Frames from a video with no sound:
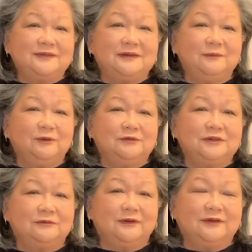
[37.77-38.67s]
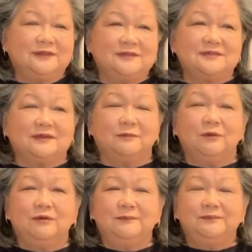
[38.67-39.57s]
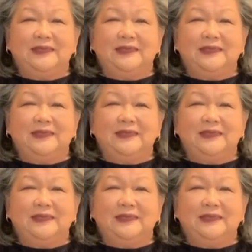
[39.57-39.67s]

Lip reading: in Emerald Hill Road in Singapore,